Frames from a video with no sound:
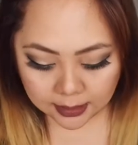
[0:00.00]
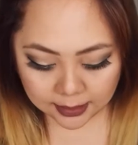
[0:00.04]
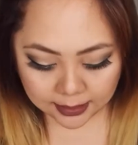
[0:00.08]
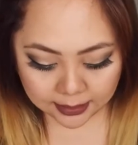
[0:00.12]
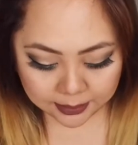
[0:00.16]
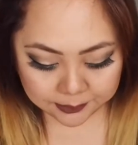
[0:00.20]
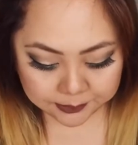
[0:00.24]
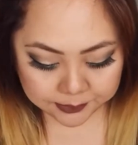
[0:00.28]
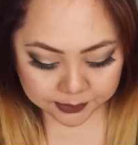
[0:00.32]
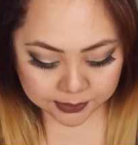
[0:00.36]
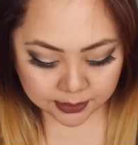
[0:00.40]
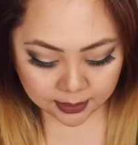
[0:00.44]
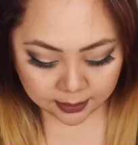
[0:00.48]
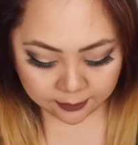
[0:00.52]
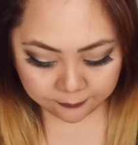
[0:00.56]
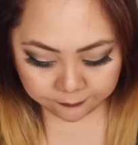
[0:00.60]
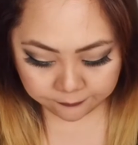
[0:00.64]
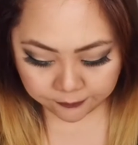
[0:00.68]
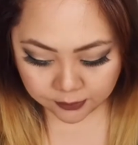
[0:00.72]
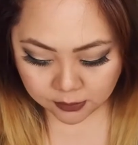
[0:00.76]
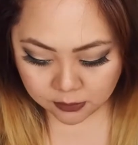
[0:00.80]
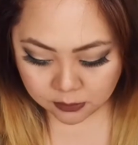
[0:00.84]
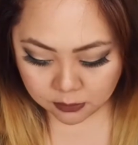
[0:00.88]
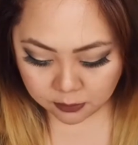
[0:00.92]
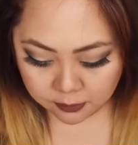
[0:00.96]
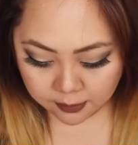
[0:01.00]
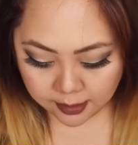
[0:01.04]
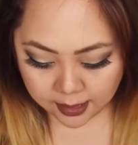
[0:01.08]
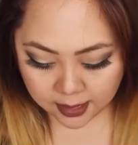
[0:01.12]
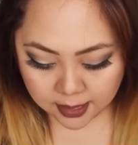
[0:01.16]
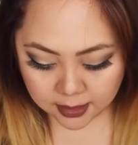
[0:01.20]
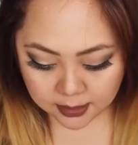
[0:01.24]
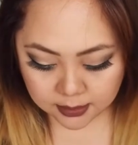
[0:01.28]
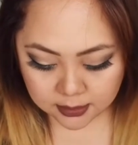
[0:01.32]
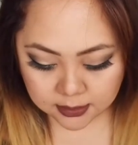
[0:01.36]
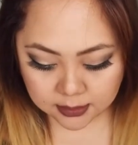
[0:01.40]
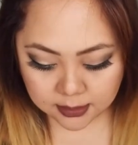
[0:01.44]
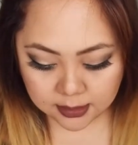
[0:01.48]
So I feel
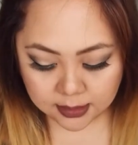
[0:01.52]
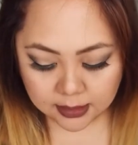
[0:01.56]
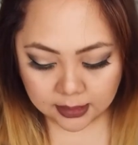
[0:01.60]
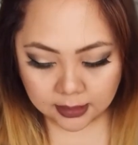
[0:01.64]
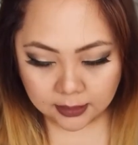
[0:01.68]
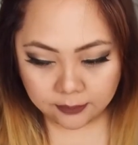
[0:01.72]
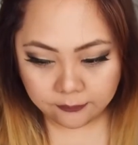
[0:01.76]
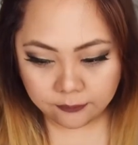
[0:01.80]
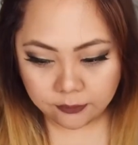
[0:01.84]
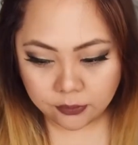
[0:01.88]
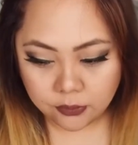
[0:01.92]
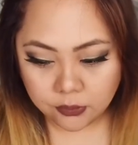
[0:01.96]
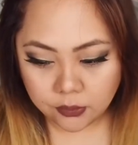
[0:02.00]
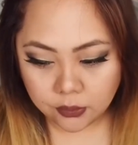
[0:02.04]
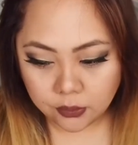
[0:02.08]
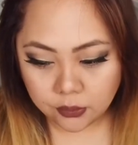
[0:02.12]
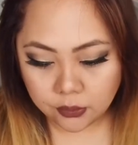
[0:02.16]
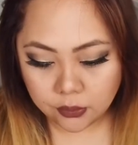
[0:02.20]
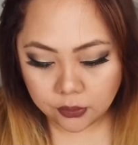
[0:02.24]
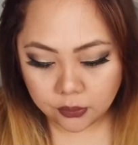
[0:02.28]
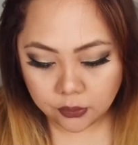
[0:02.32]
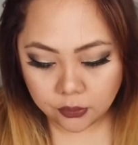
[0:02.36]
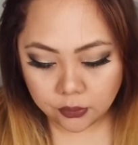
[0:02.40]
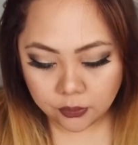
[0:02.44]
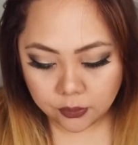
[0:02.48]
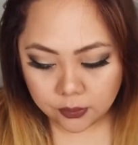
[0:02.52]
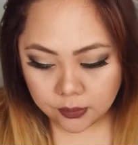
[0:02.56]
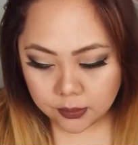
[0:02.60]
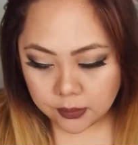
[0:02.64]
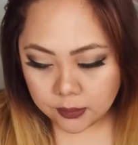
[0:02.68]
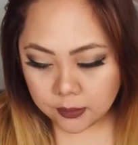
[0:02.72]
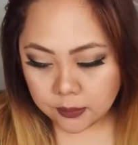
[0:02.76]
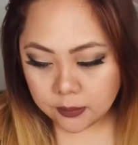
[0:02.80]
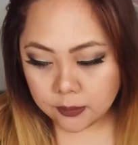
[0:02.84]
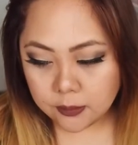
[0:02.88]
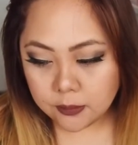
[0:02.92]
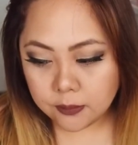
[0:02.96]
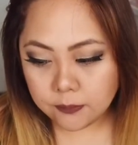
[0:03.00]
that even though,
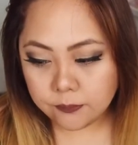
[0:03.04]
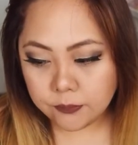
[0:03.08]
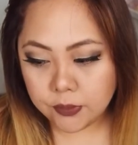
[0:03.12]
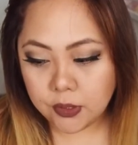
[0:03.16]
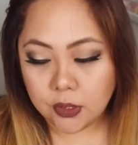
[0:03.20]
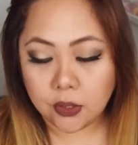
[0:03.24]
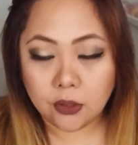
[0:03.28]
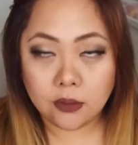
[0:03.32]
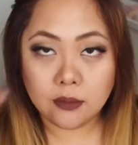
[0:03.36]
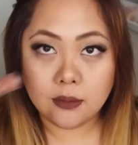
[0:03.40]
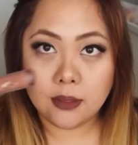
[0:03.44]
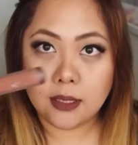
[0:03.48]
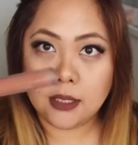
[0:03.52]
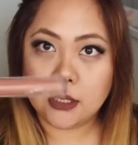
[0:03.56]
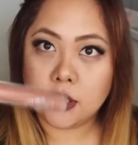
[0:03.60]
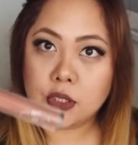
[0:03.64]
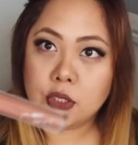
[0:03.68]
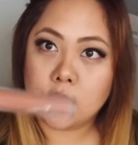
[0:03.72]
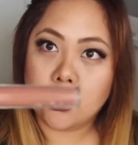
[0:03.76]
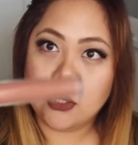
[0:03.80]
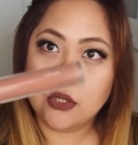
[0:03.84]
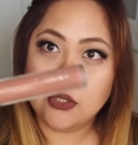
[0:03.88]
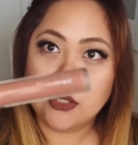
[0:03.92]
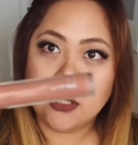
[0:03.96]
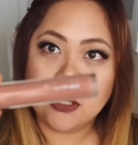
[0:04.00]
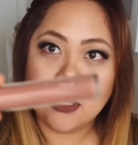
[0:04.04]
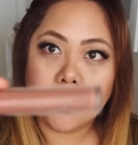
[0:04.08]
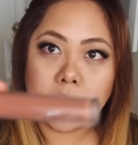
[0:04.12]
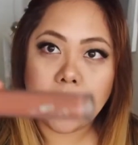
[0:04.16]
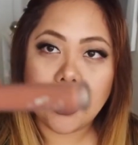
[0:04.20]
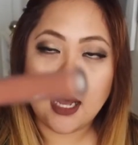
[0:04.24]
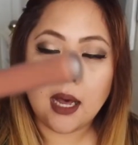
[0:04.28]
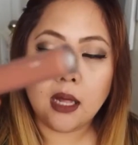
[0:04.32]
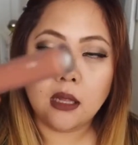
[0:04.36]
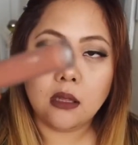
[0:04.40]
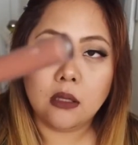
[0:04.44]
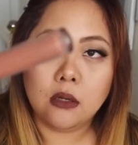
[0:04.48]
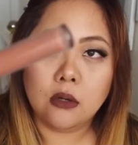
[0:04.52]
you know, it shows you the
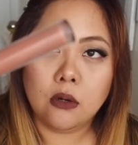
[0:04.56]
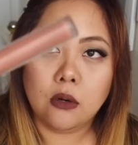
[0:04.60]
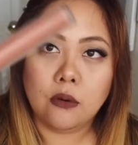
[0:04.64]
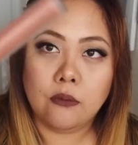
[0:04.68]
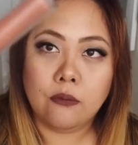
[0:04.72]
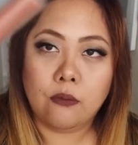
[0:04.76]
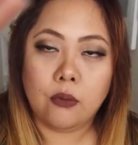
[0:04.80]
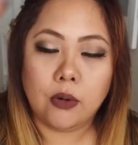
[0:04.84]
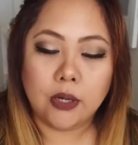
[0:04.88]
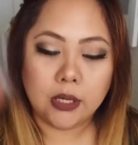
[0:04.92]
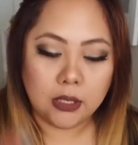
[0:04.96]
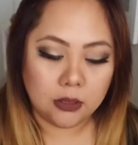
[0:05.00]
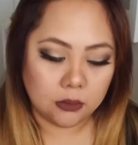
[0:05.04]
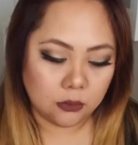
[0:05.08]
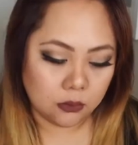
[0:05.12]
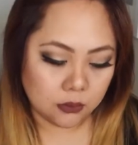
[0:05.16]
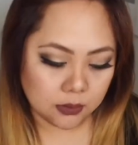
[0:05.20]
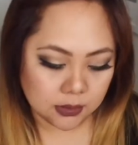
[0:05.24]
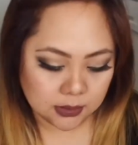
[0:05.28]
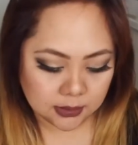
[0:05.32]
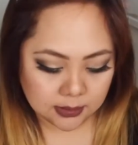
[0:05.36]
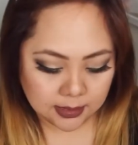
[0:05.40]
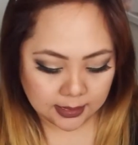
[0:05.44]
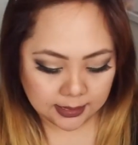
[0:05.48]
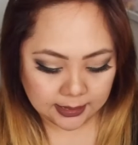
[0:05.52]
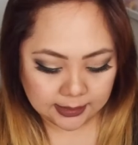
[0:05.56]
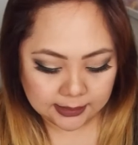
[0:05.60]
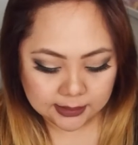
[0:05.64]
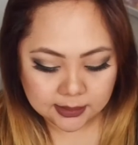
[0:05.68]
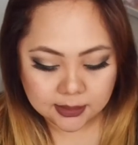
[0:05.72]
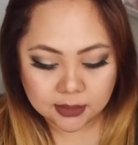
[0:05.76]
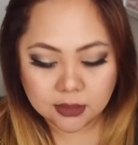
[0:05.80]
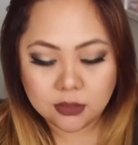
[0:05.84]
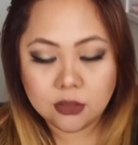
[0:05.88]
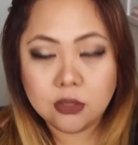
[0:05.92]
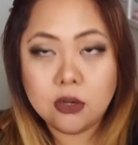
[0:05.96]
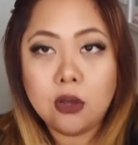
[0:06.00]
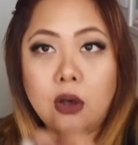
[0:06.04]
color of what it looks like,
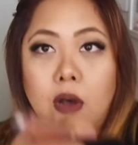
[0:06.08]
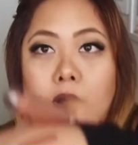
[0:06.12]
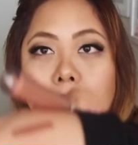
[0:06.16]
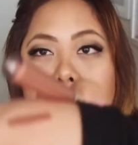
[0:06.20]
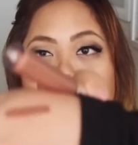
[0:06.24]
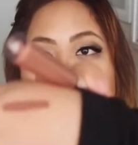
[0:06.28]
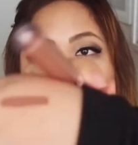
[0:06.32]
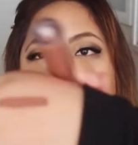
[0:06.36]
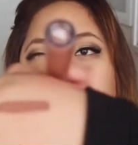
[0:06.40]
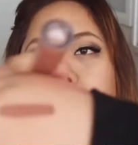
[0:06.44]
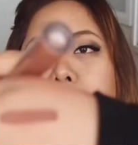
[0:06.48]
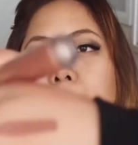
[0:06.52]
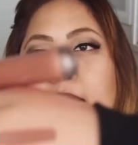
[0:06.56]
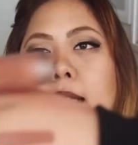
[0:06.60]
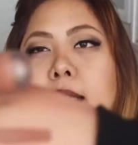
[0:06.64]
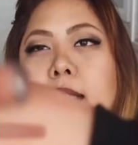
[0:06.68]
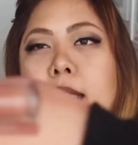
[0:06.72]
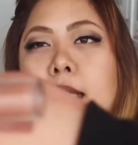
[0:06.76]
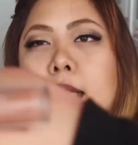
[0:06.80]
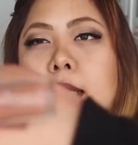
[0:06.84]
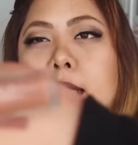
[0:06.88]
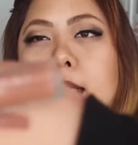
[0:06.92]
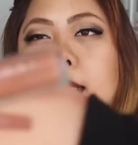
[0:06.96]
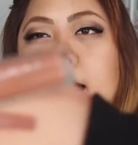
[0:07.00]
it's not exactly the